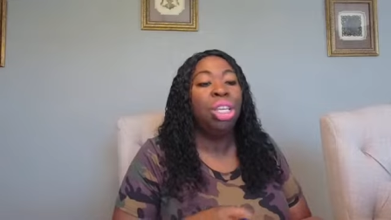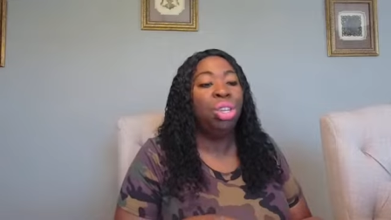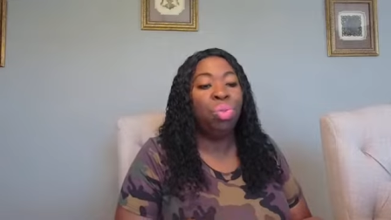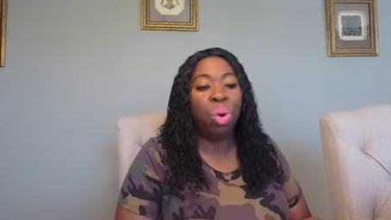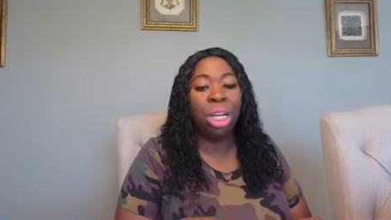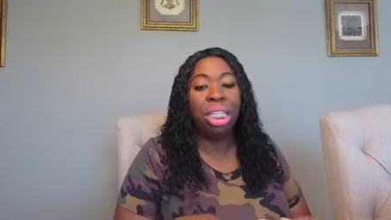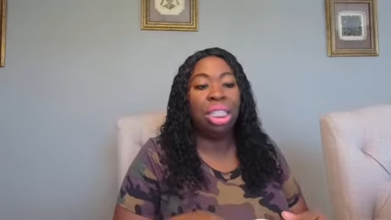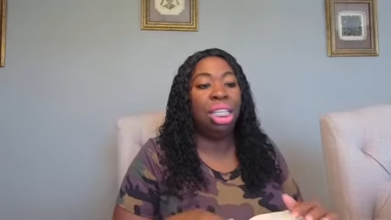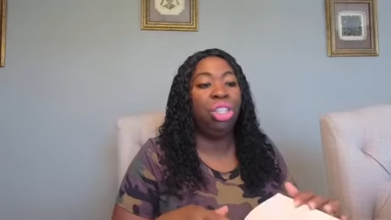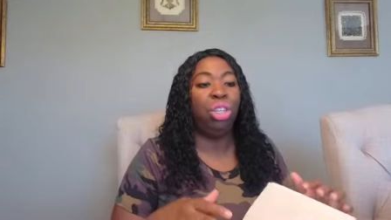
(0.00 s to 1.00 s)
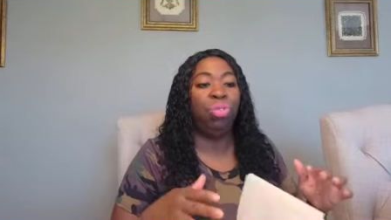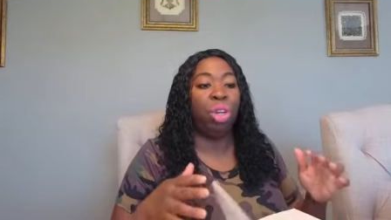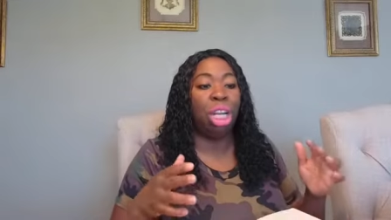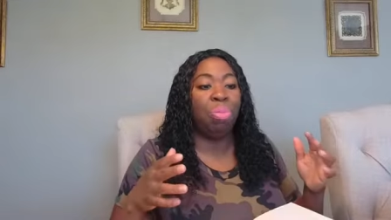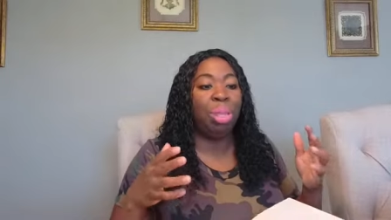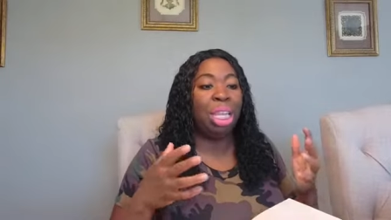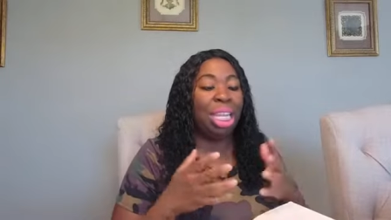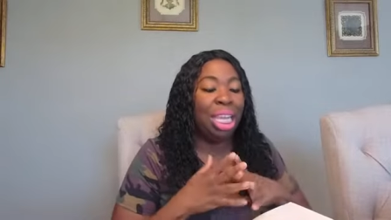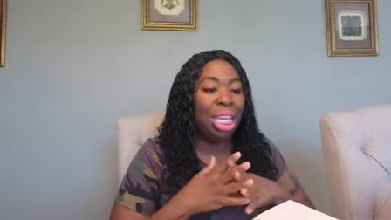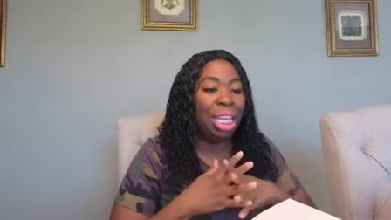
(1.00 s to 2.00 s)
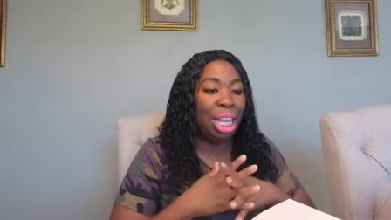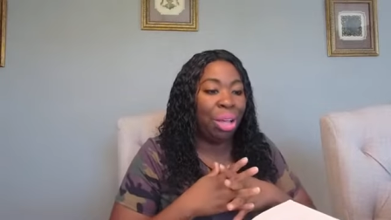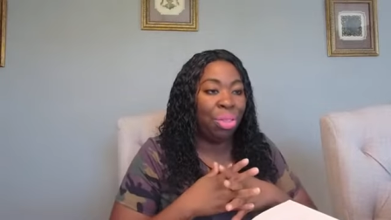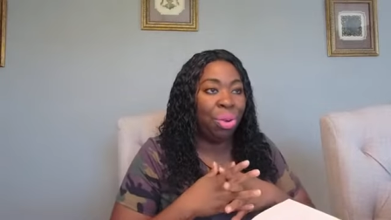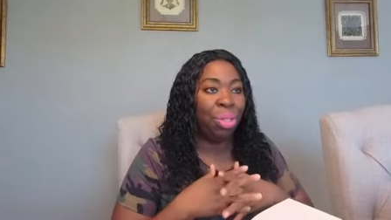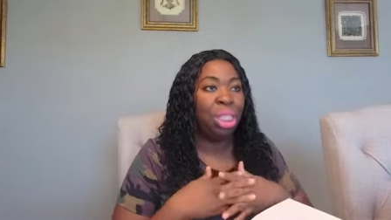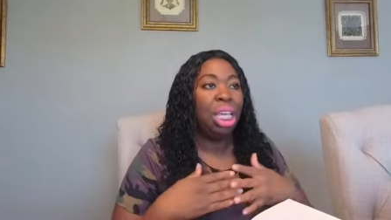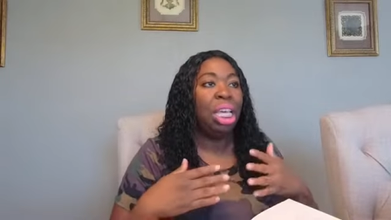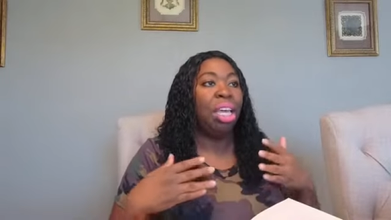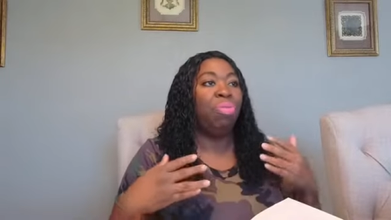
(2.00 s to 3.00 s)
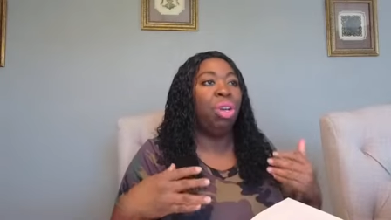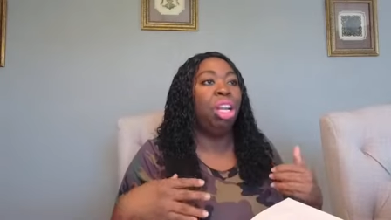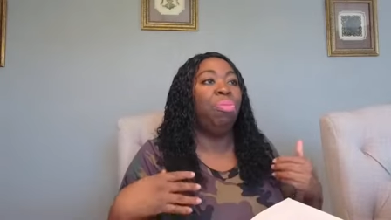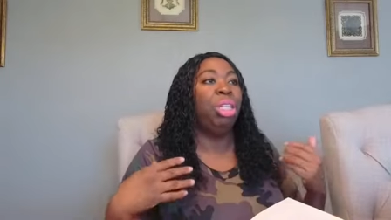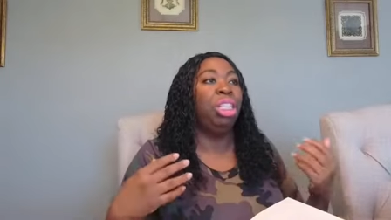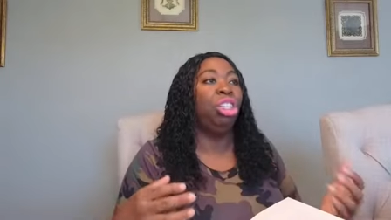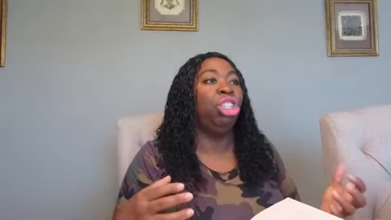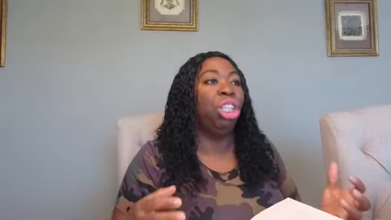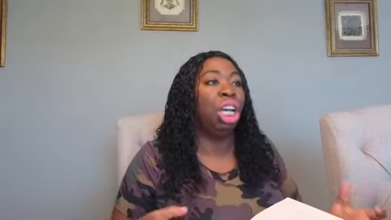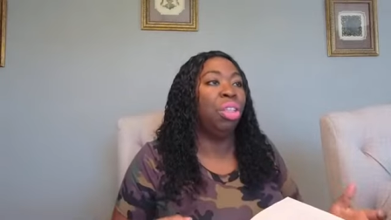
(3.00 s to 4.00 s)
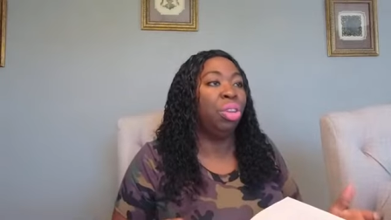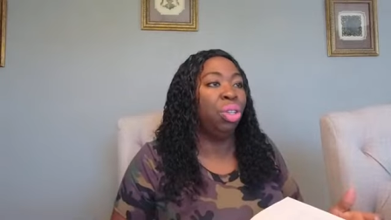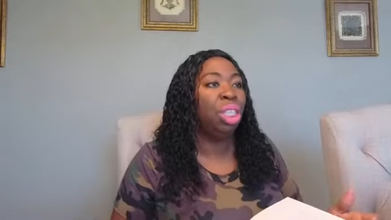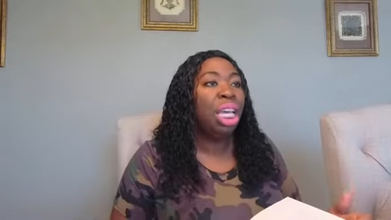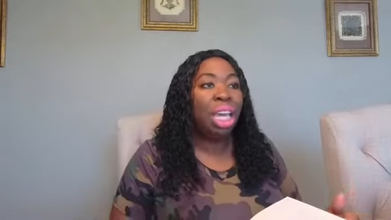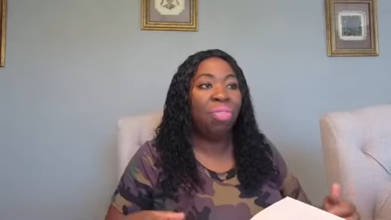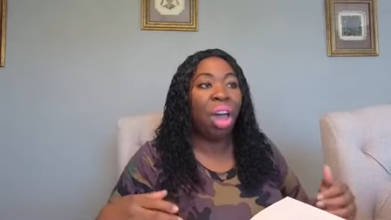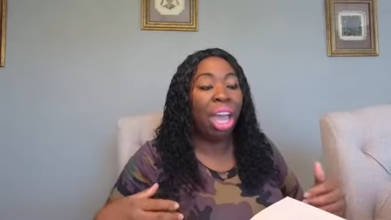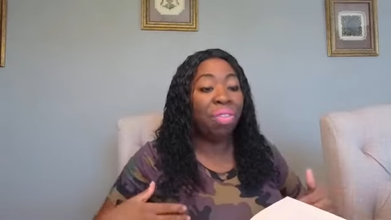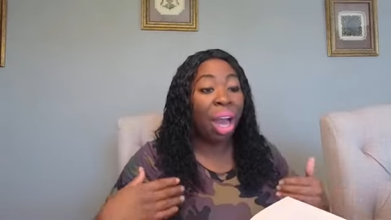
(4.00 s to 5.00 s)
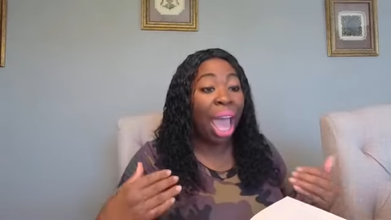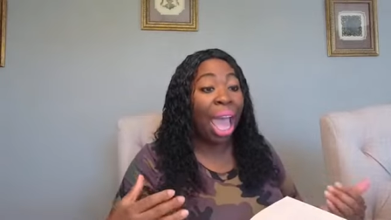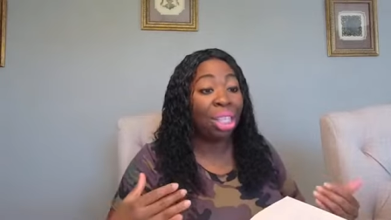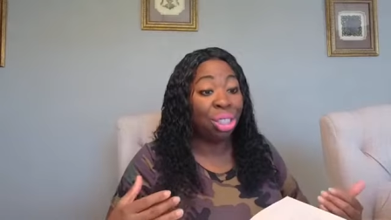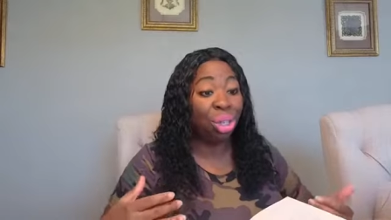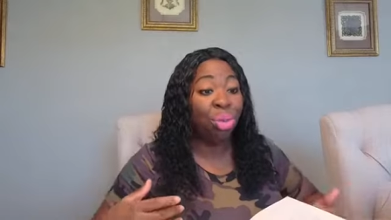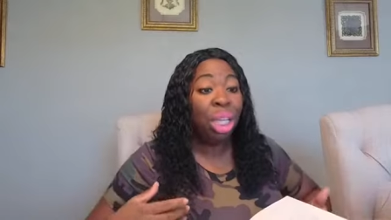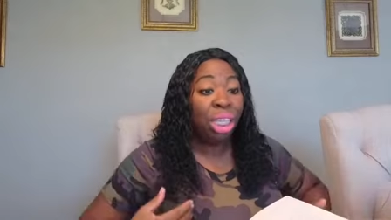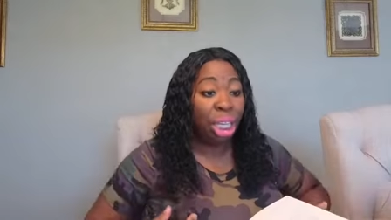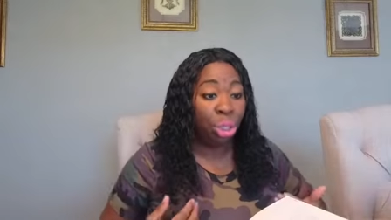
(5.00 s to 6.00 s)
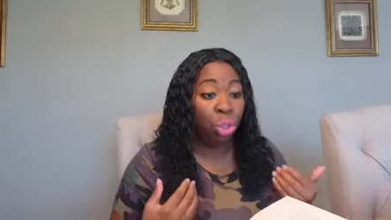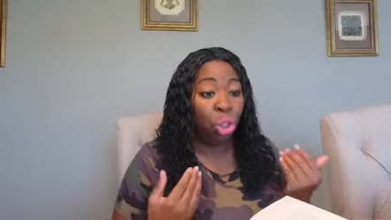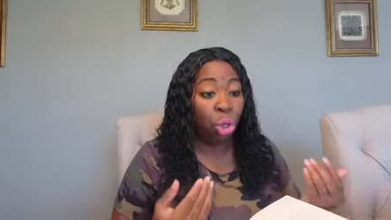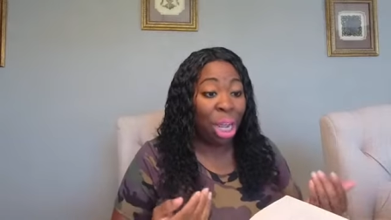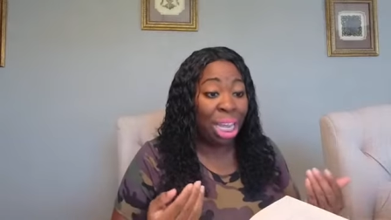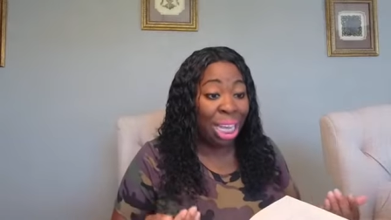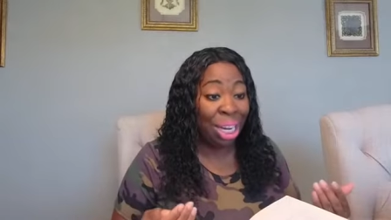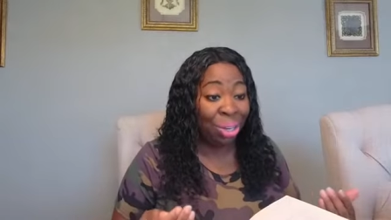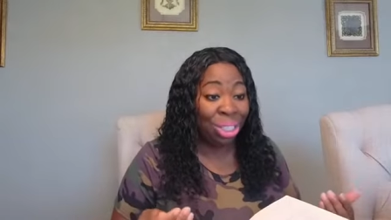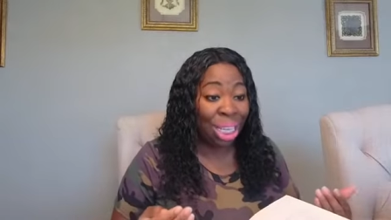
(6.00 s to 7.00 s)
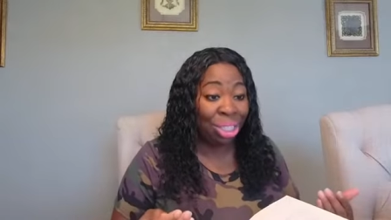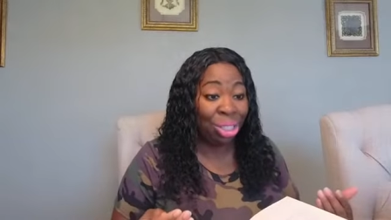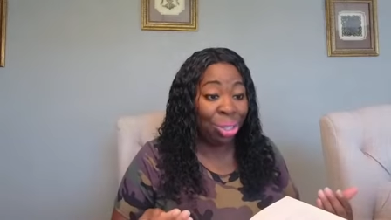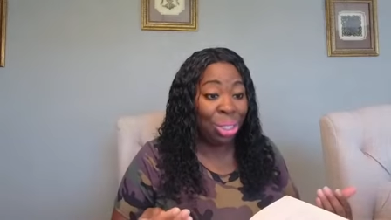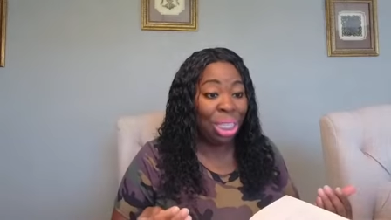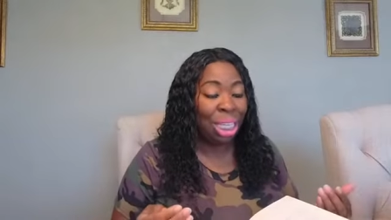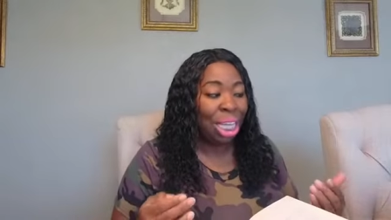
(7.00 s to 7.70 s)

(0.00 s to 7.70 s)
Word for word: you want to teach, if you're going to be leading others, if you're going to be teaching others, if I ever ask you, can you train intercessors?